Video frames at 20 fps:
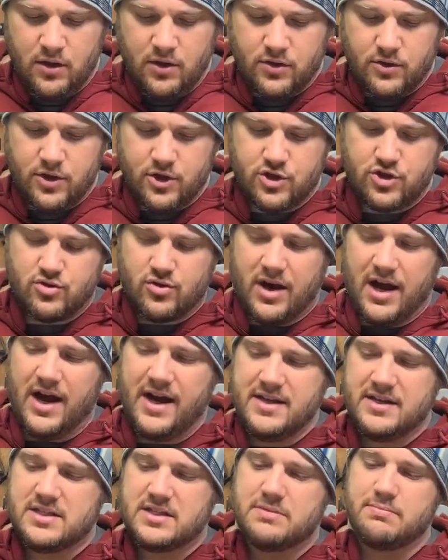The
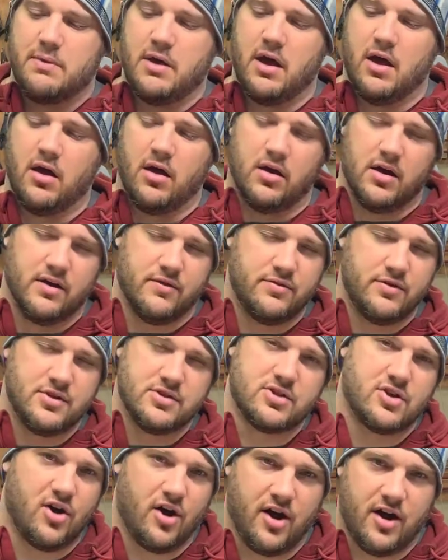dry smell of this
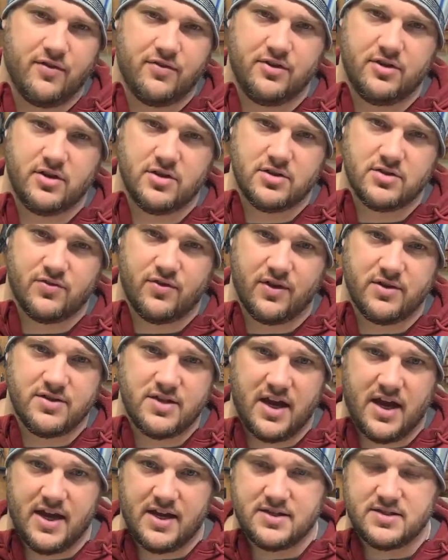coffee is
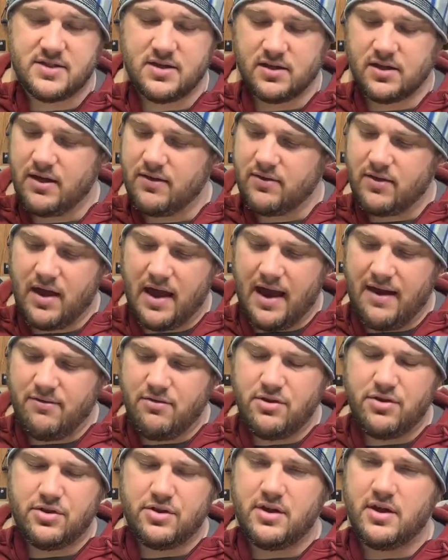fantastic.
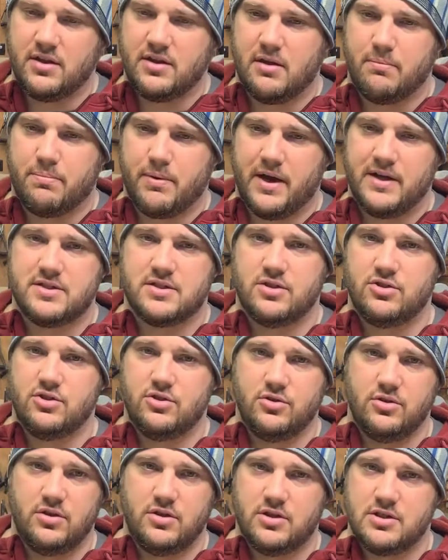Everything that Bison
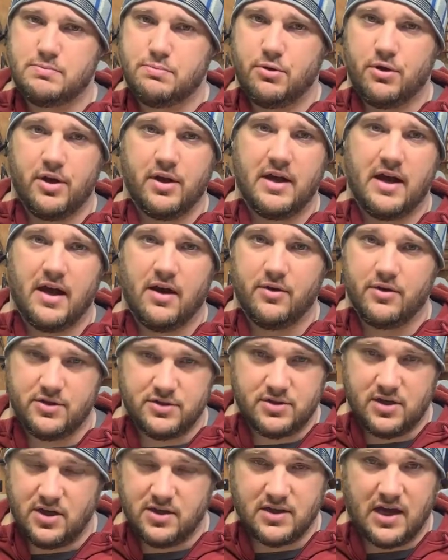Union is putting out
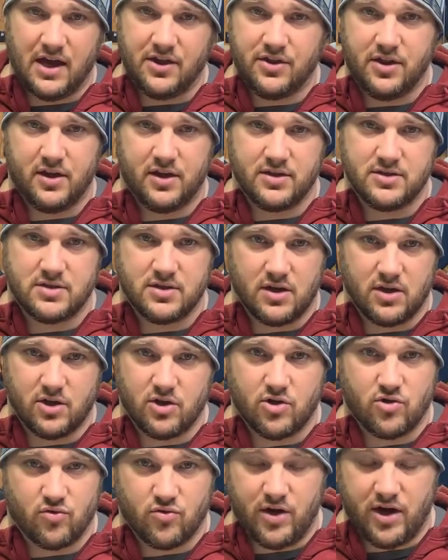I think is a
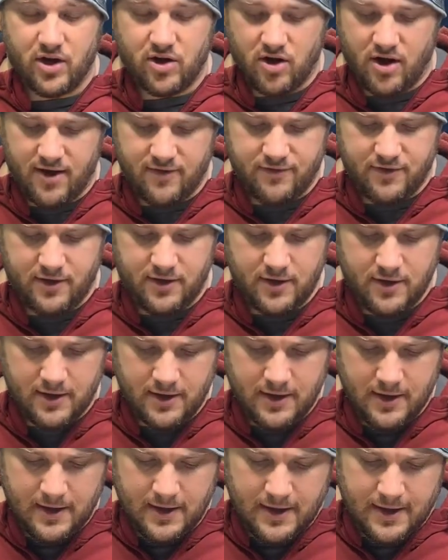great coffee.
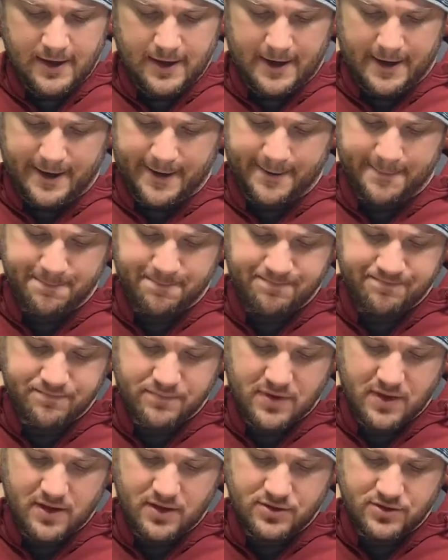
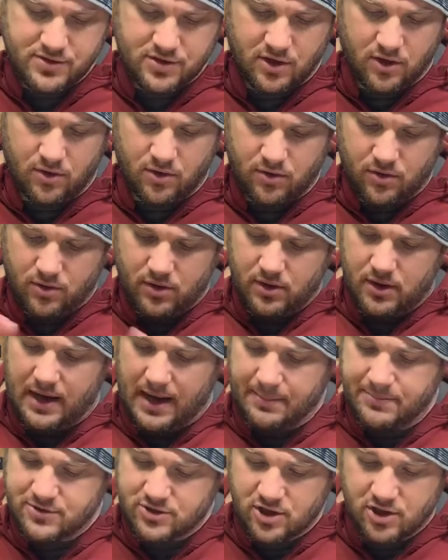So
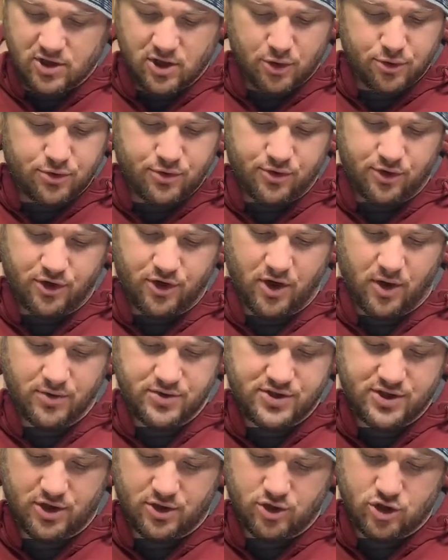I'm just gonna go through the
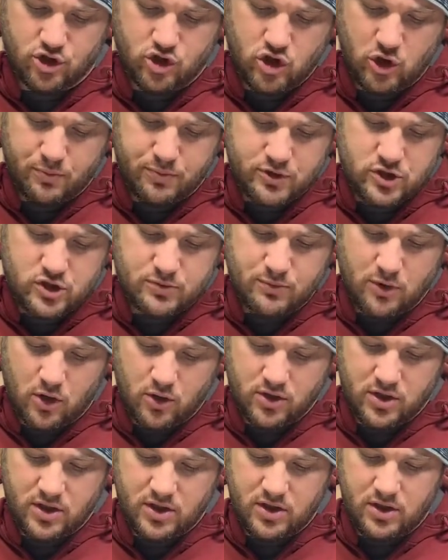notes here. Super
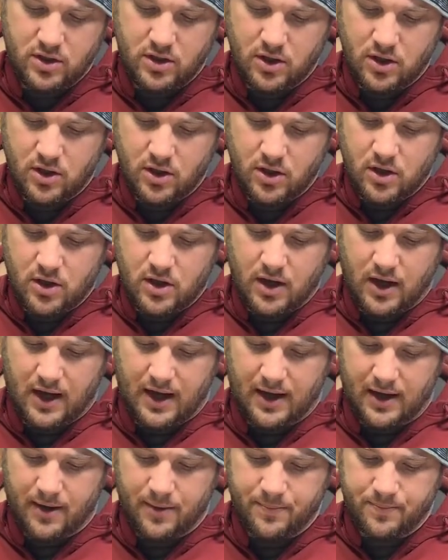smoky
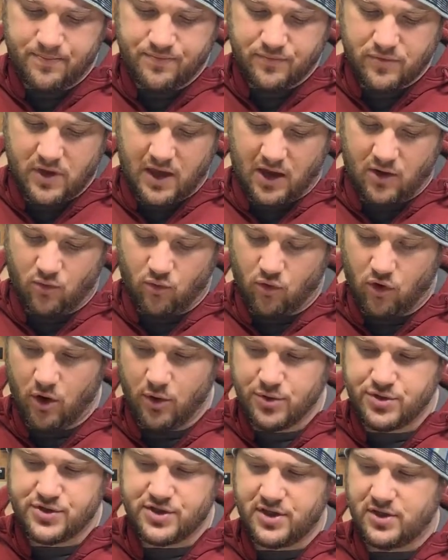and
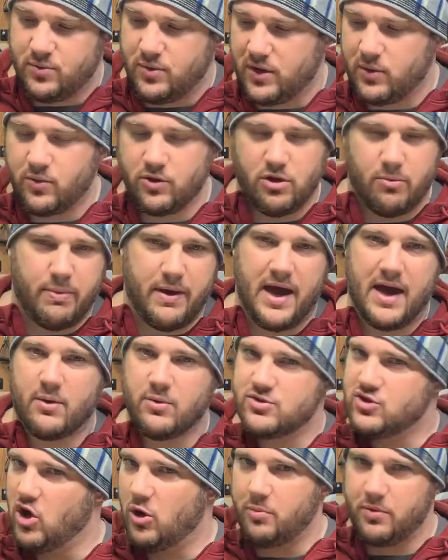roasted, like when the bag
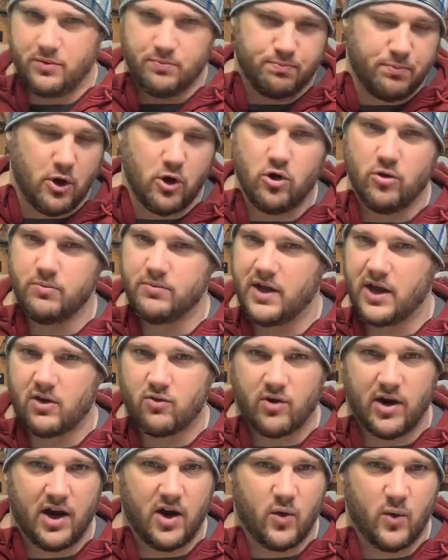was open, boom, like
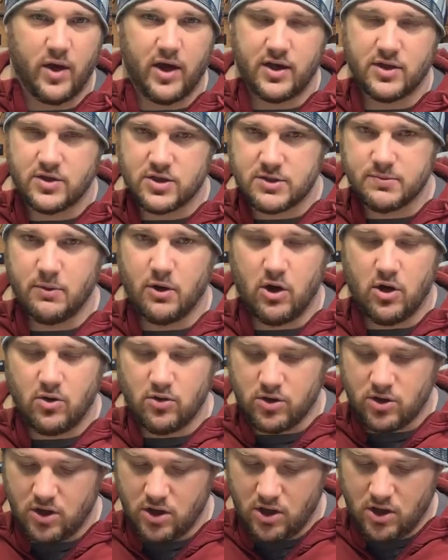right away,
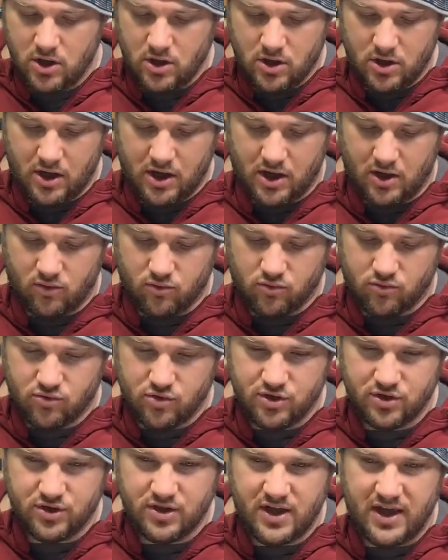smoke and a
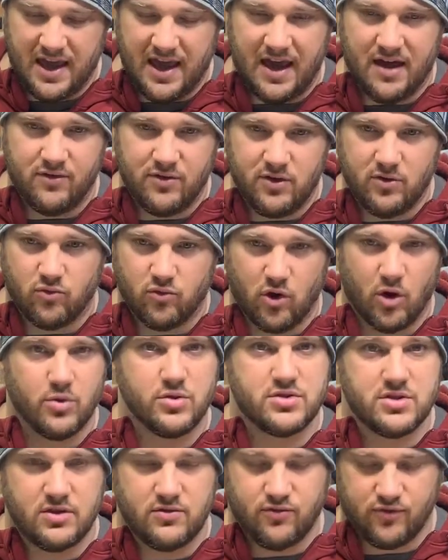really heavy
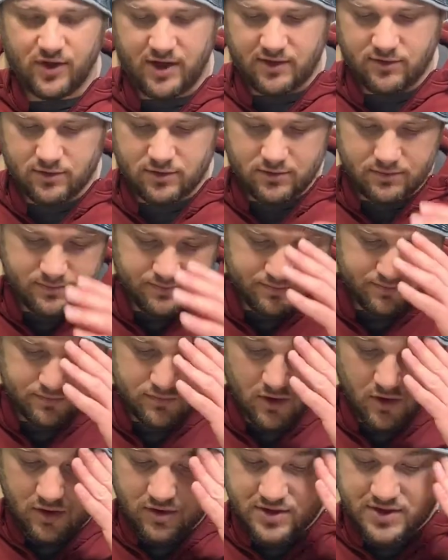roasted flavor
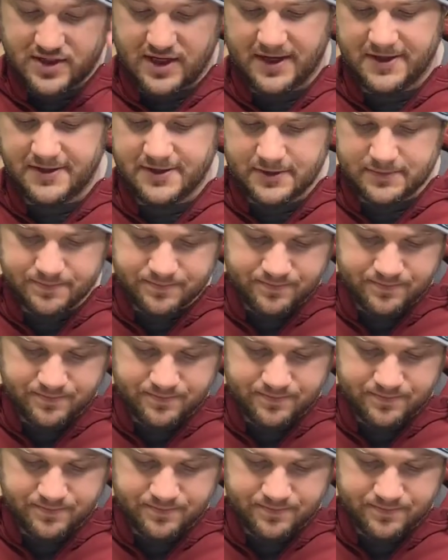or scent.